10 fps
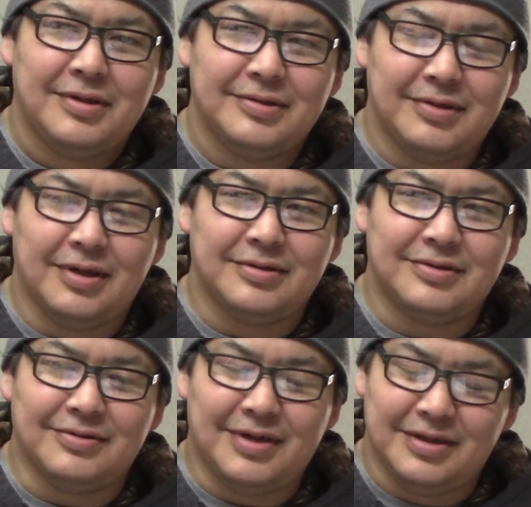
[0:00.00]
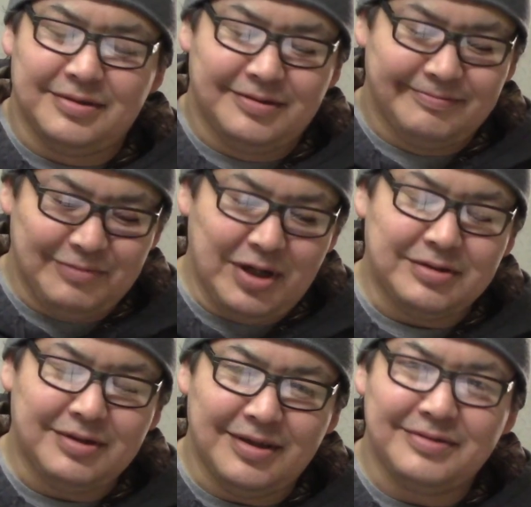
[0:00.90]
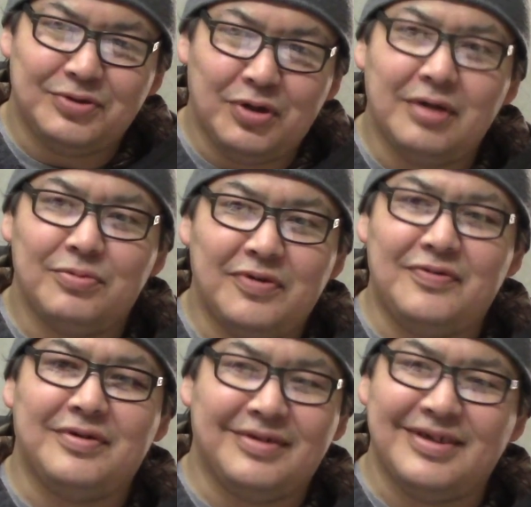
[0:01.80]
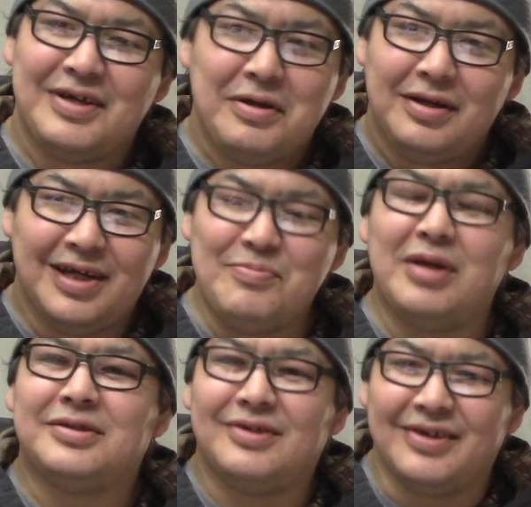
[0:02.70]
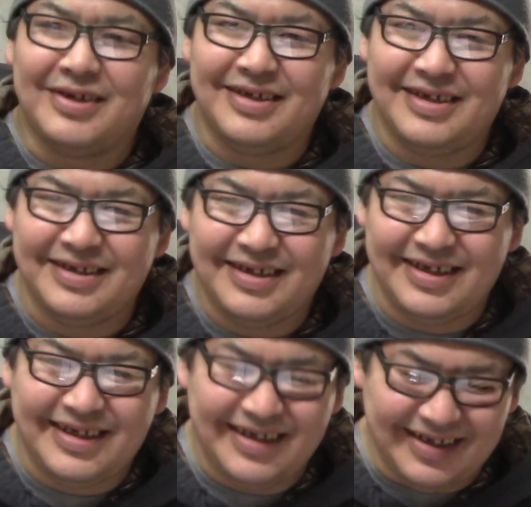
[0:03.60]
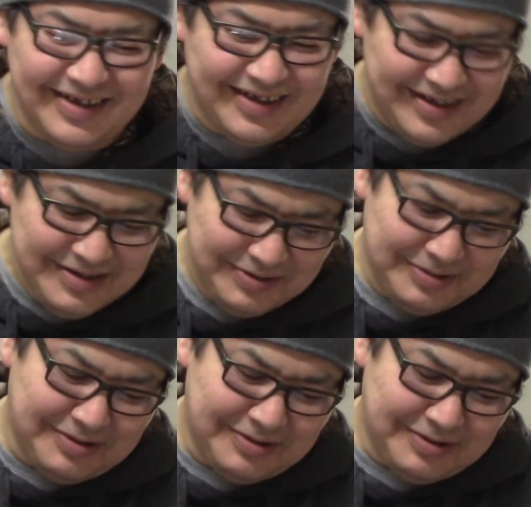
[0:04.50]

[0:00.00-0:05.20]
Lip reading: All right, so yes, I enjoyed it immensely. Yeah. So,